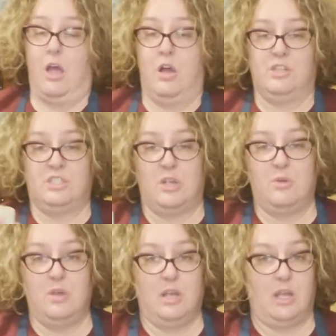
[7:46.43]

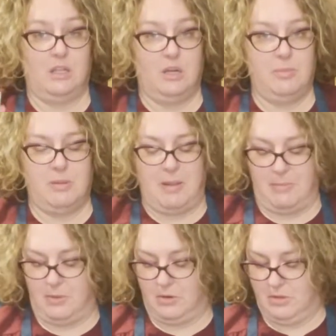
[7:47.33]
Also, a little bit of
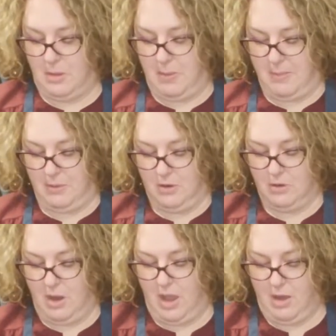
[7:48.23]
pepper. The
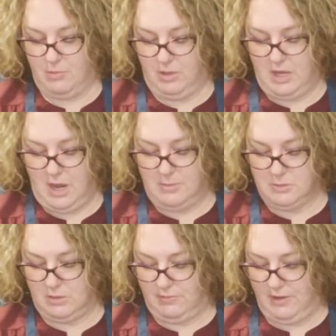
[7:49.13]
pepper really
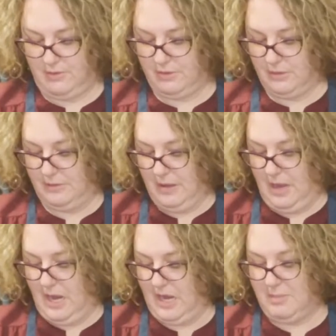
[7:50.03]
helps with the flavor.
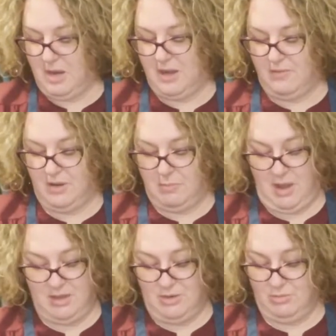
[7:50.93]
And
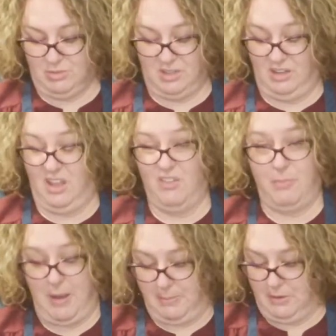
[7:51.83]
I don't really
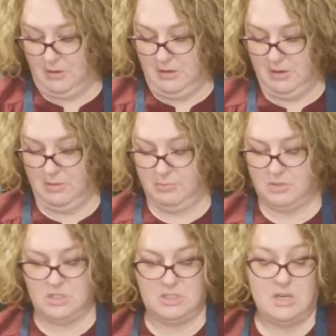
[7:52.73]
love pepper,
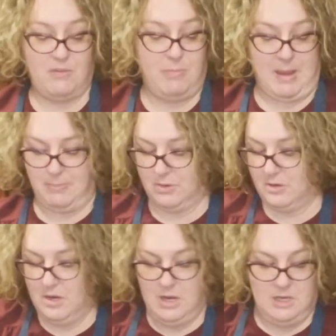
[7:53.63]
but just enough
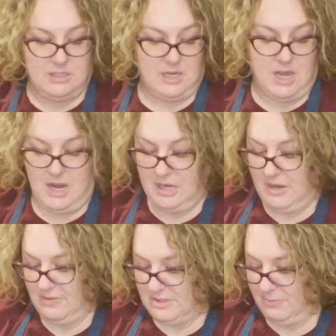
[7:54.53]
pepper to kind of
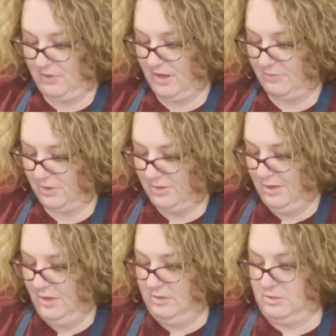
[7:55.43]
give it some flavor.
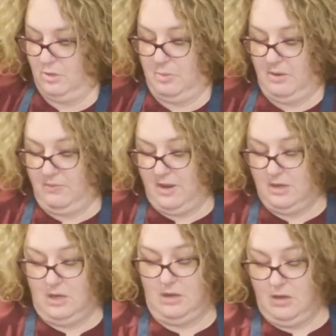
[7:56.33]
Don't be
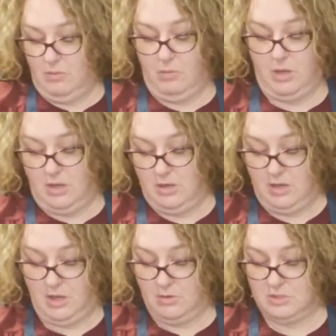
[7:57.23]
offended when,
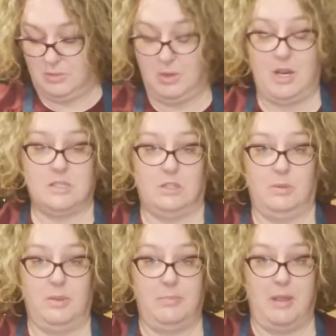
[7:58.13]
you know, someone adds a
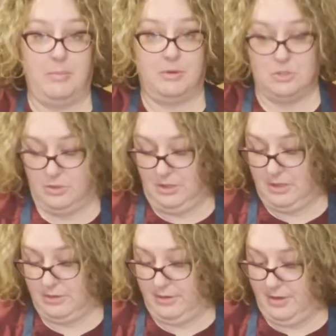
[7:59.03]
little bit of pepper to it
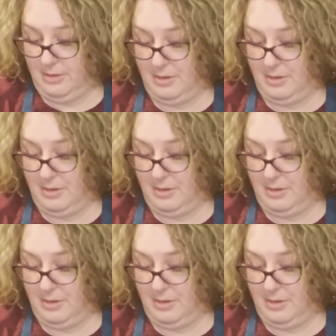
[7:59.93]
later on.